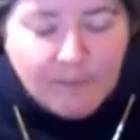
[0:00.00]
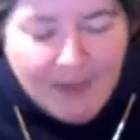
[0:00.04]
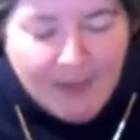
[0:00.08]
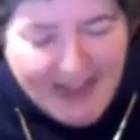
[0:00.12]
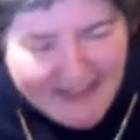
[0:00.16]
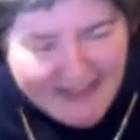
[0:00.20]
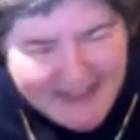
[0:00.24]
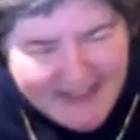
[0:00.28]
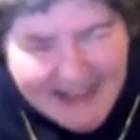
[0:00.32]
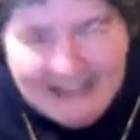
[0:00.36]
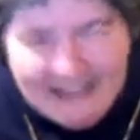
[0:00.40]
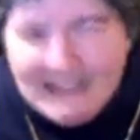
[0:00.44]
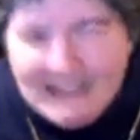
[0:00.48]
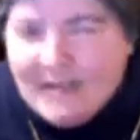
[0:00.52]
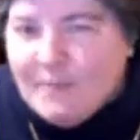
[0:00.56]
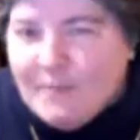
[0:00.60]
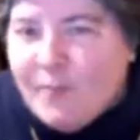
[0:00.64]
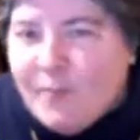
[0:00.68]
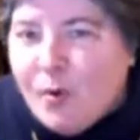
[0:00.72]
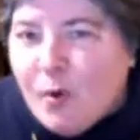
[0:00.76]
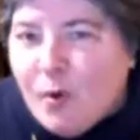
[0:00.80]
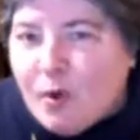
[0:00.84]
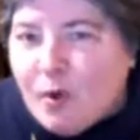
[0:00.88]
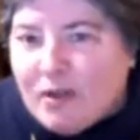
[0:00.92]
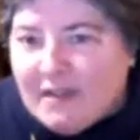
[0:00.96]
And that's
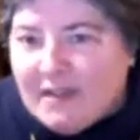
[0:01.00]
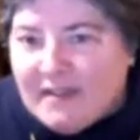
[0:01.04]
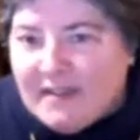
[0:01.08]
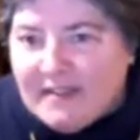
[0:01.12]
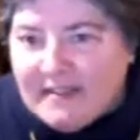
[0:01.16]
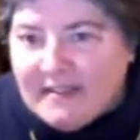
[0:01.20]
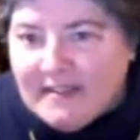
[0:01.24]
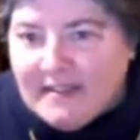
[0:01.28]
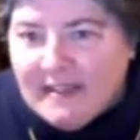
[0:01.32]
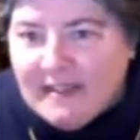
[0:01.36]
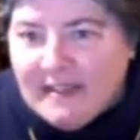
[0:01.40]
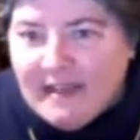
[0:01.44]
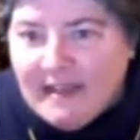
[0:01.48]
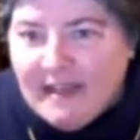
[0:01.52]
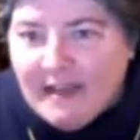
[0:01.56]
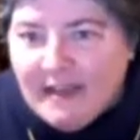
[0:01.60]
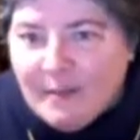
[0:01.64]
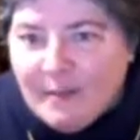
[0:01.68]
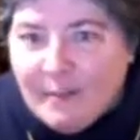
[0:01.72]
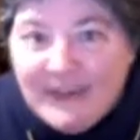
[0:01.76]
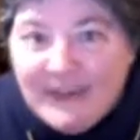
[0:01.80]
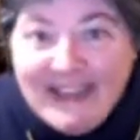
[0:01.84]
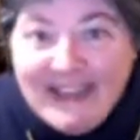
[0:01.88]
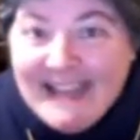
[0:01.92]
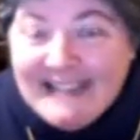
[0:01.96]
important,
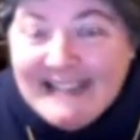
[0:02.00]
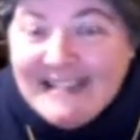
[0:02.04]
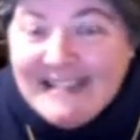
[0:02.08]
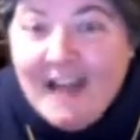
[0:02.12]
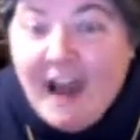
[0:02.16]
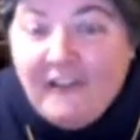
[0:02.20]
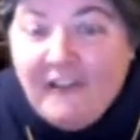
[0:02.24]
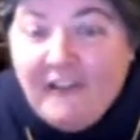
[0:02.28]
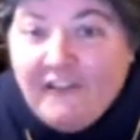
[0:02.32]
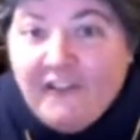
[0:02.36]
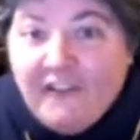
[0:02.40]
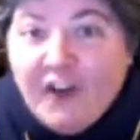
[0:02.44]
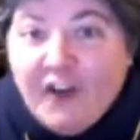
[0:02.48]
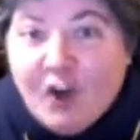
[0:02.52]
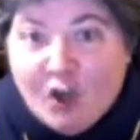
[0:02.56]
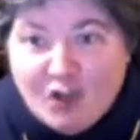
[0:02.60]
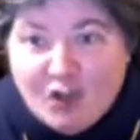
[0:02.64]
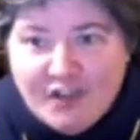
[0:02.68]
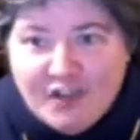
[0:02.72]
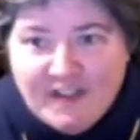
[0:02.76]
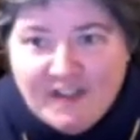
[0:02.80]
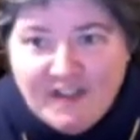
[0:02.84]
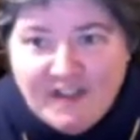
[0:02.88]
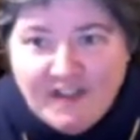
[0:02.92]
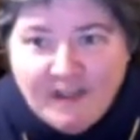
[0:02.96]
but that's not
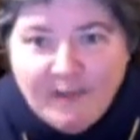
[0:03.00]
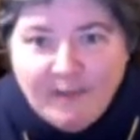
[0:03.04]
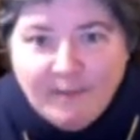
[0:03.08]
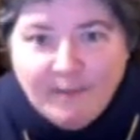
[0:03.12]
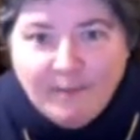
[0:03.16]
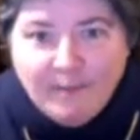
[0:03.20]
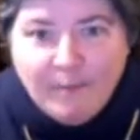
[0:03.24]
first.